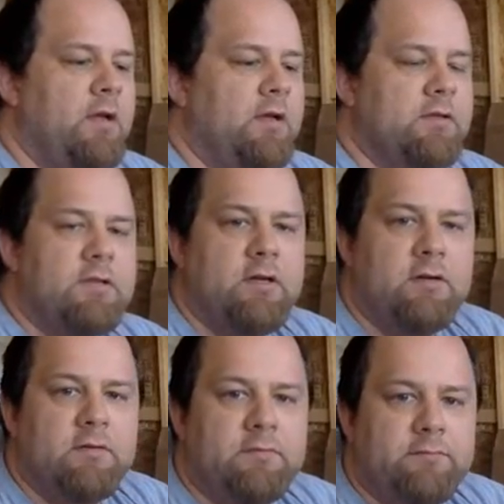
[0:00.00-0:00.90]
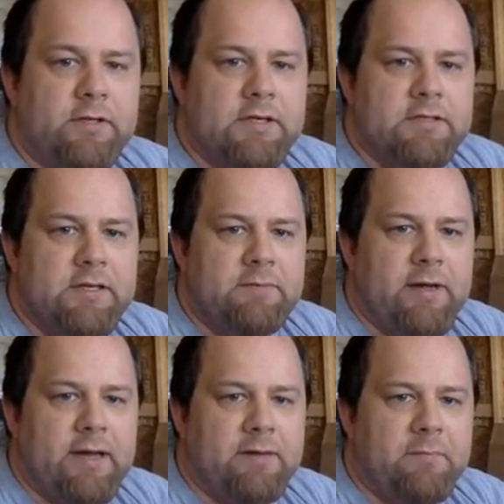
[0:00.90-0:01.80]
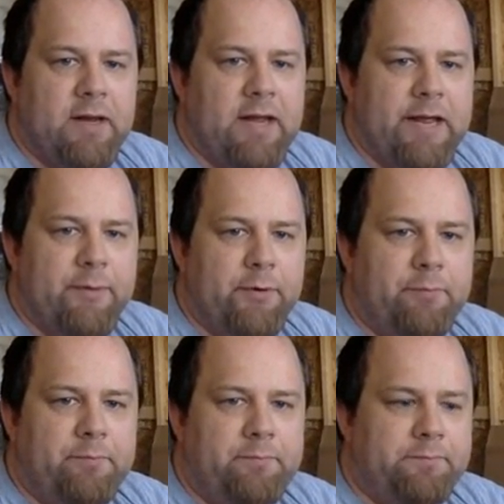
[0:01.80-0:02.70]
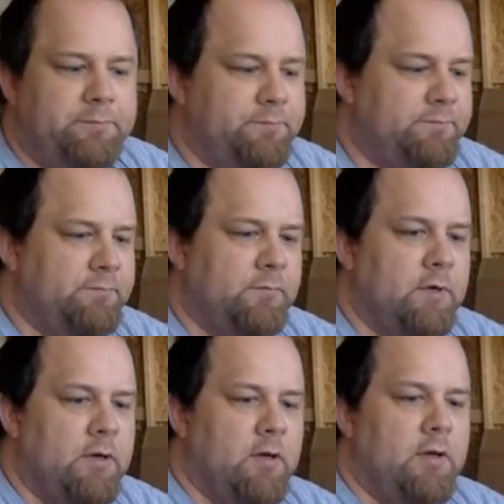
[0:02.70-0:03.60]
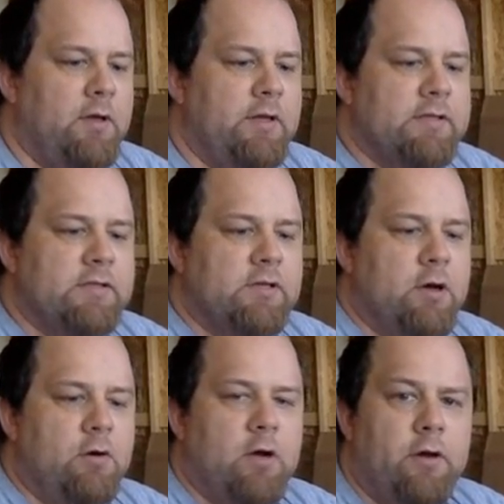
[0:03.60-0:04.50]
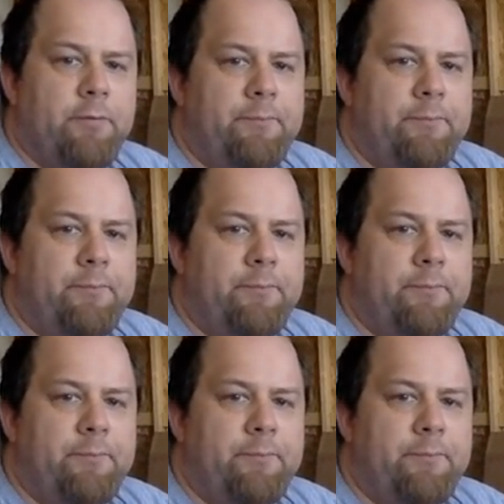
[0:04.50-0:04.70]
So you can see my label. And this is cocoa.